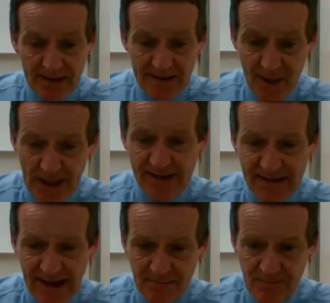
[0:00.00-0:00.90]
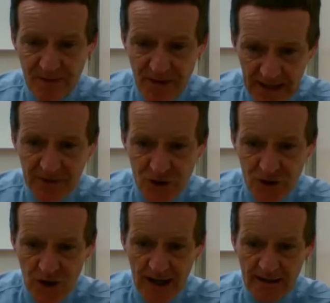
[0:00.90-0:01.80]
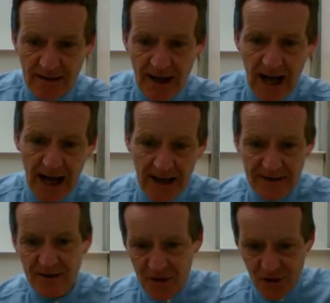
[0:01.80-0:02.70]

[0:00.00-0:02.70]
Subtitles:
But until next time, thank you for tuning in